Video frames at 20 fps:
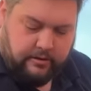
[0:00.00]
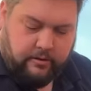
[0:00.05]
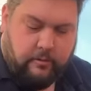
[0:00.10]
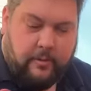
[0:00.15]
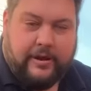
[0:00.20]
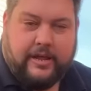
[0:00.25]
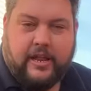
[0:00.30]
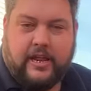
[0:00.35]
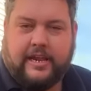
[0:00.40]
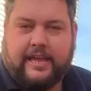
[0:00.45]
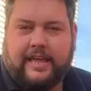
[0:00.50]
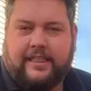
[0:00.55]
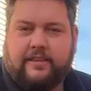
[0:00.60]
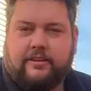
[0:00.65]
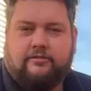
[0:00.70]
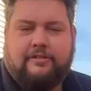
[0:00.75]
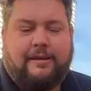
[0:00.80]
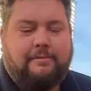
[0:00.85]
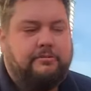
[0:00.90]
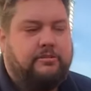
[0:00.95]
we're gonna get the
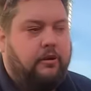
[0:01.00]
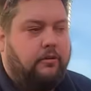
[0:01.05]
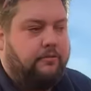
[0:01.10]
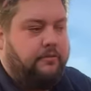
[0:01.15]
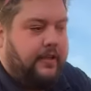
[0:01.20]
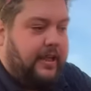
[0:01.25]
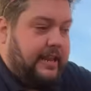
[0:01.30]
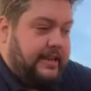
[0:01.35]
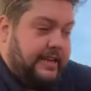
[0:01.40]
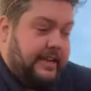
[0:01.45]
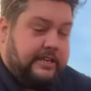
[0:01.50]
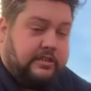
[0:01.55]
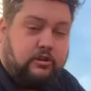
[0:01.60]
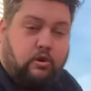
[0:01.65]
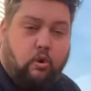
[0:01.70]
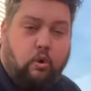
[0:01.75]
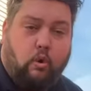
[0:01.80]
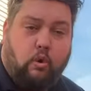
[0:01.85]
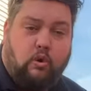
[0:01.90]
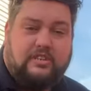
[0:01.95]
straps off. It is
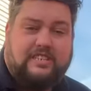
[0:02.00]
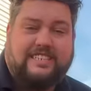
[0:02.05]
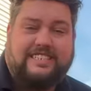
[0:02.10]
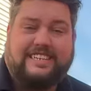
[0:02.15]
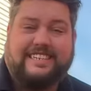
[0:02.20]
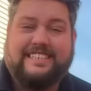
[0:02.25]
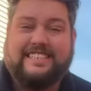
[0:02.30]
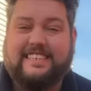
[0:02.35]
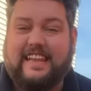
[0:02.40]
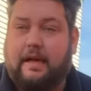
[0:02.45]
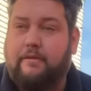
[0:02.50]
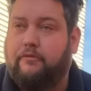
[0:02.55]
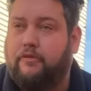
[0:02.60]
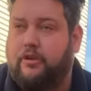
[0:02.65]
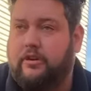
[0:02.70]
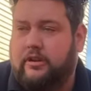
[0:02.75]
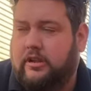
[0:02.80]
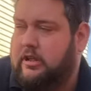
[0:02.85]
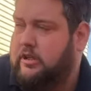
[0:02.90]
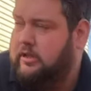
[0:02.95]

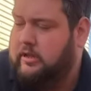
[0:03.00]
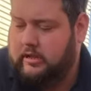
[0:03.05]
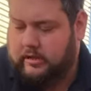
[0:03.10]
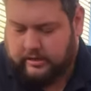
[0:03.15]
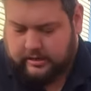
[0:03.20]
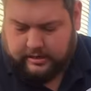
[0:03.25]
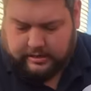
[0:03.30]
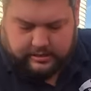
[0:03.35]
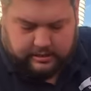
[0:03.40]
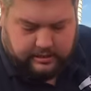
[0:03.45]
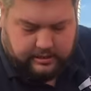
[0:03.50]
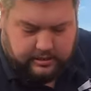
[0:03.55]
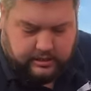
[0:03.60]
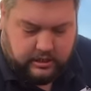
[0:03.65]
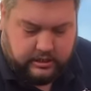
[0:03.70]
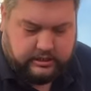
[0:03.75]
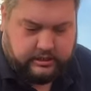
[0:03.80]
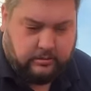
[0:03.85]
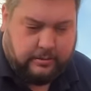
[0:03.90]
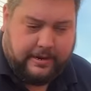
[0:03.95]
6:45,
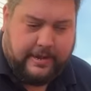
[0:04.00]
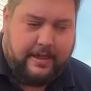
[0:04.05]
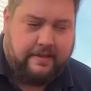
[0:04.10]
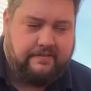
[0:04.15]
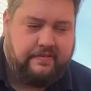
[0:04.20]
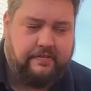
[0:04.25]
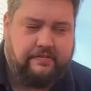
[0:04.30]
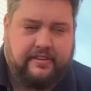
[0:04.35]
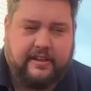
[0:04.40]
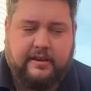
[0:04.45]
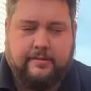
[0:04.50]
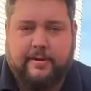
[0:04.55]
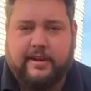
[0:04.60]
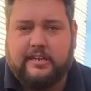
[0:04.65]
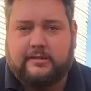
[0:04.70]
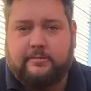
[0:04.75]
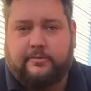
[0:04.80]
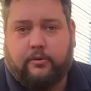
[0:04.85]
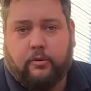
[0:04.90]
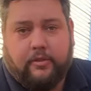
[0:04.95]
so we're here 15
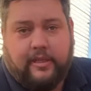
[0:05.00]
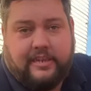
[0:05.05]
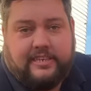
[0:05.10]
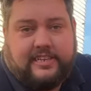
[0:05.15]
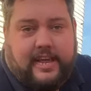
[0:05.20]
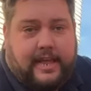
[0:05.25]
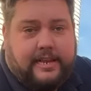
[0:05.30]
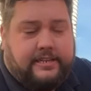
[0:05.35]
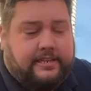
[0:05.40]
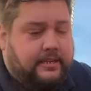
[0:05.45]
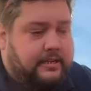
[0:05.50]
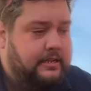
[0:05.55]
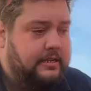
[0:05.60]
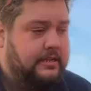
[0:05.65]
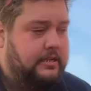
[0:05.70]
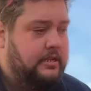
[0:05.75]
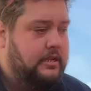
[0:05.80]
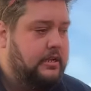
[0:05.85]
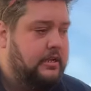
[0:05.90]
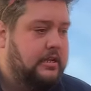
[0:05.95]
minutes before they said
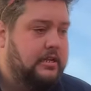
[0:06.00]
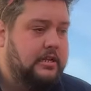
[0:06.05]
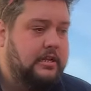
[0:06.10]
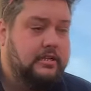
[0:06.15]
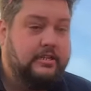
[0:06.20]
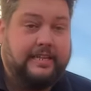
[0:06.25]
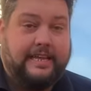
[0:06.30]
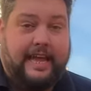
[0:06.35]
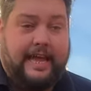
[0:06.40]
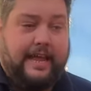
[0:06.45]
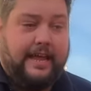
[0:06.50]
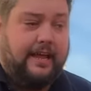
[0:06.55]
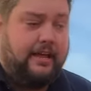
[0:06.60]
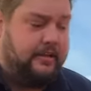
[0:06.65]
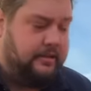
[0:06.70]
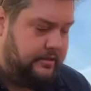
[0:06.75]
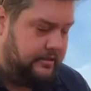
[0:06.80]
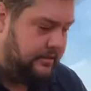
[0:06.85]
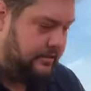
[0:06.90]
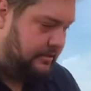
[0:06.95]
to get here.
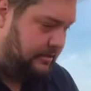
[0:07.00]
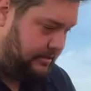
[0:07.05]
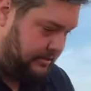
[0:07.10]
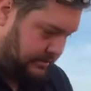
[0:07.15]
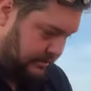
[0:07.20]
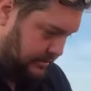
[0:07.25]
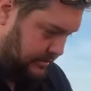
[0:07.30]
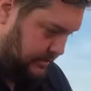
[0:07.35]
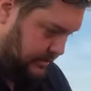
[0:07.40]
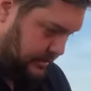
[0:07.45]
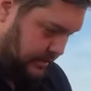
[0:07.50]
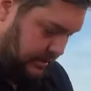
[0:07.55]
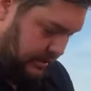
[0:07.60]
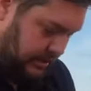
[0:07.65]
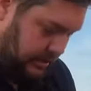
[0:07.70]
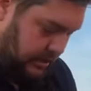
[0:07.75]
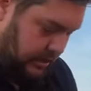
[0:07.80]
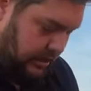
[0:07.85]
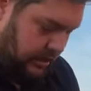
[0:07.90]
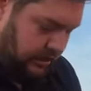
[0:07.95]

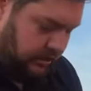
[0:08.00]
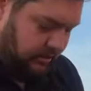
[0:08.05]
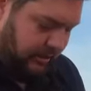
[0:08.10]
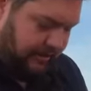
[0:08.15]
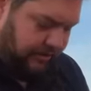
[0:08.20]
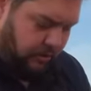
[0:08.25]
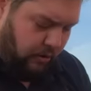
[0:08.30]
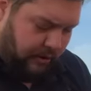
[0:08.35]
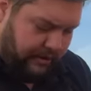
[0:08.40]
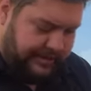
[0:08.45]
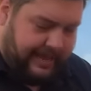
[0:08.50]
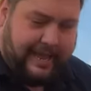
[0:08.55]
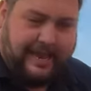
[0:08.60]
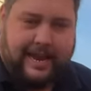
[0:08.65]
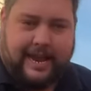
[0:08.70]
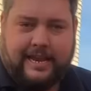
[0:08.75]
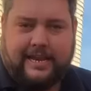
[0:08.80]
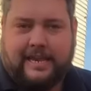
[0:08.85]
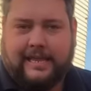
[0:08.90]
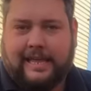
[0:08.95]
So I thought I'd get
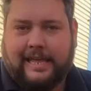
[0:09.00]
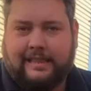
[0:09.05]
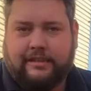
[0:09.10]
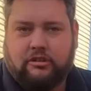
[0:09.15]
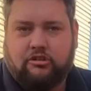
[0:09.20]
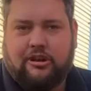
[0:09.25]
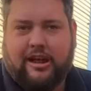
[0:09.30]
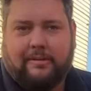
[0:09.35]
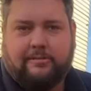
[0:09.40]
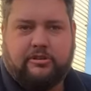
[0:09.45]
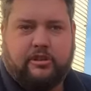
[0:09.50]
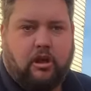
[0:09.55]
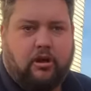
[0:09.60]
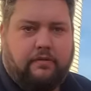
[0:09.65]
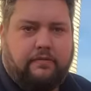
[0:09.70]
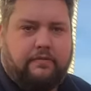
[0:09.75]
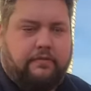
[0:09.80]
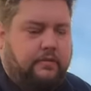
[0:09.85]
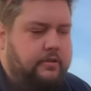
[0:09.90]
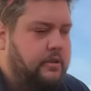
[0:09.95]
in, get the straps
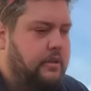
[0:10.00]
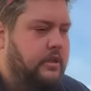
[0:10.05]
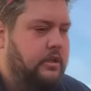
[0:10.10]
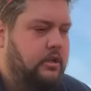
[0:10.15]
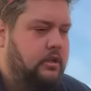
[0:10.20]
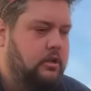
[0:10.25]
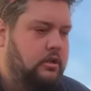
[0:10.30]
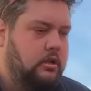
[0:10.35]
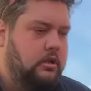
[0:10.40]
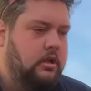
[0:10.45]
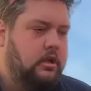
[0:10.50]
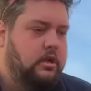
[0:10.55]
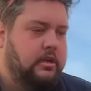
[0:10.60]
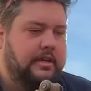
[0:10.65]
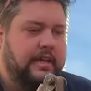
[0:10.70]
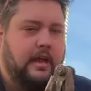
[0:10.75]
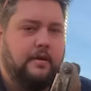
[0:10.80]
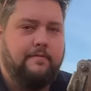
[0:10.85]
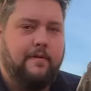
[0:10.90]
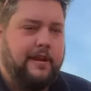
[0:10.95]
off,
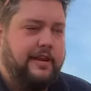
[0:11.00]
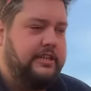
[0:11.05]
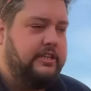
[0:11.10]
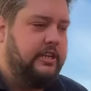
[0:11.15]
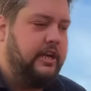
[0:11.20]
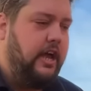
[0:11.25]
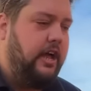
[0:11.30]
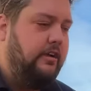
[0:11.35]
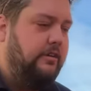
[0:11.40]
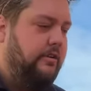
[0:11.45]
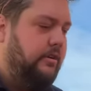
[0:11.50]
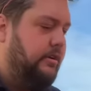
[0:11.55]
get them ready to go,